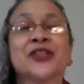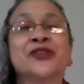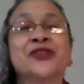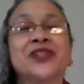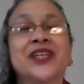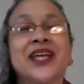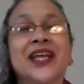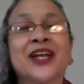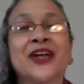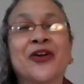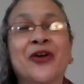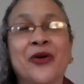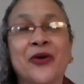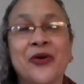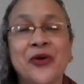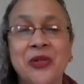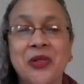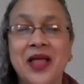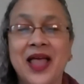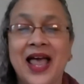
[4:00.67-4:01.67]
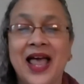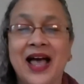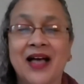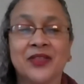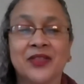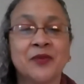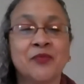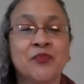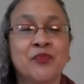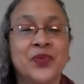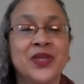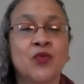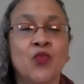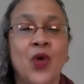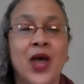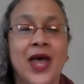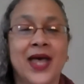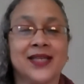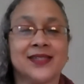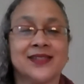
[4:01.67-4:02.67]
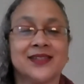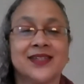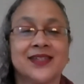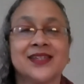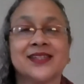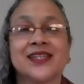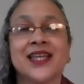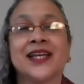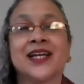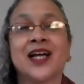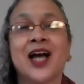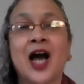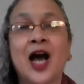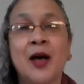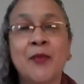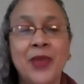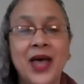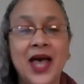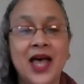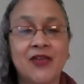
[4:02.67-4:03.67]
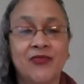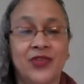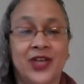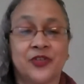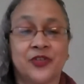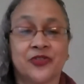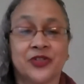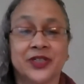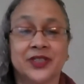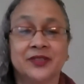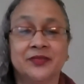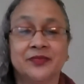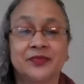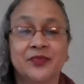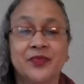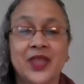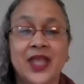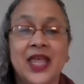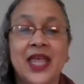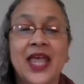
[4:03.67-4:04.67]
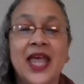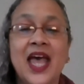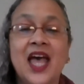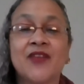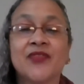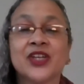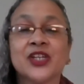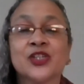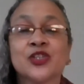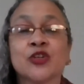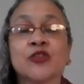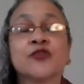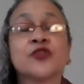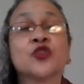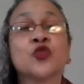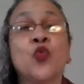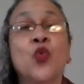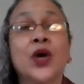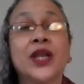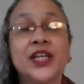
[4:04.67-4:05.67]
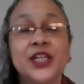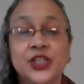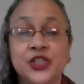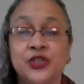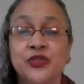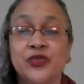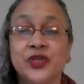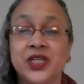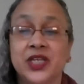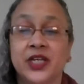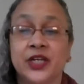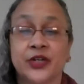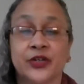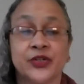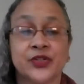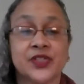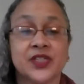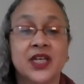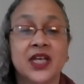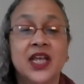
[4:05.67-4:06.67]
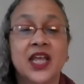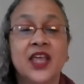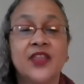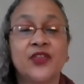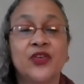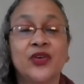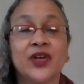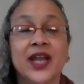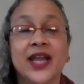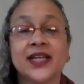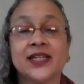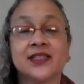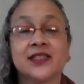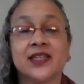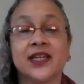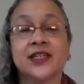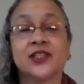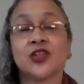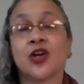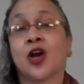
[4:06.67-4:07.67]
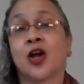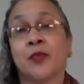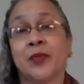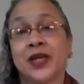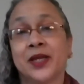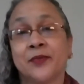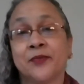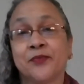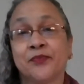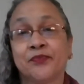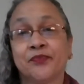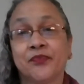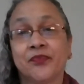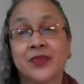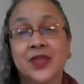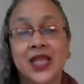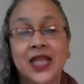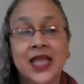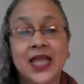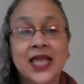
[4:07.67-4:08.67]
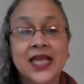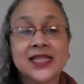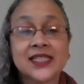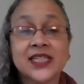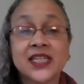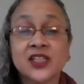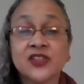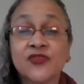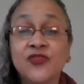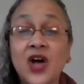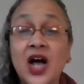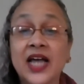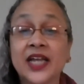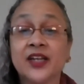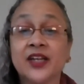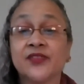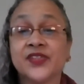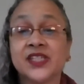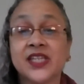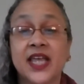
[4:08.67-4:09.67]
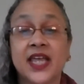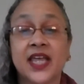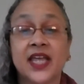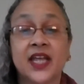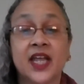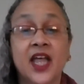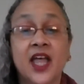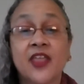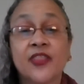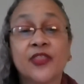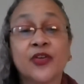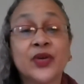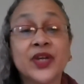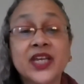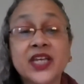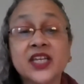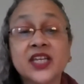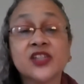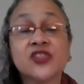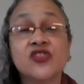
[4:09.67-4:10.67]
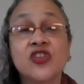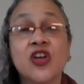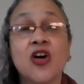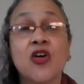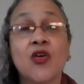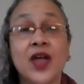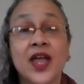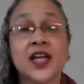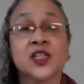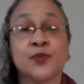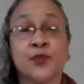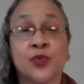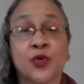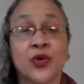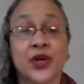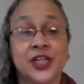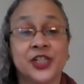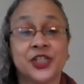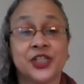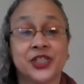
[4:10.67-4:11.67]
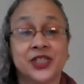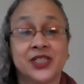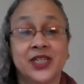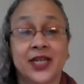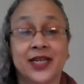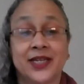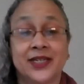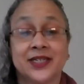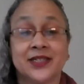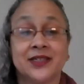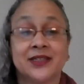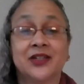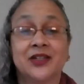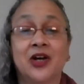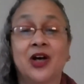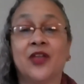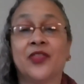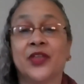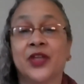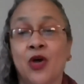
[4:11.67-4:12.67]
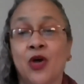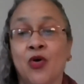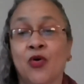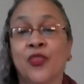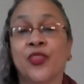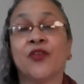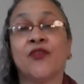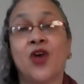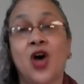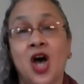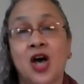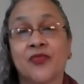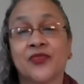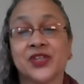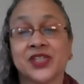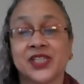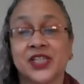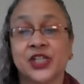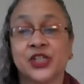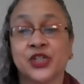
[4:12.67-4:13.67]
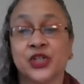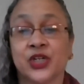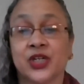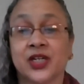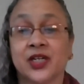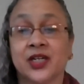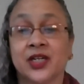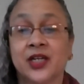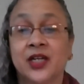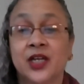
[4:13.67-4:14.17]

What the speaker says: Lieutenant Colonel Alan B. West is a combat veteran, having served 22 years in the United States Army. As he is fond of saying, there is no expiration date on the oath of office he took.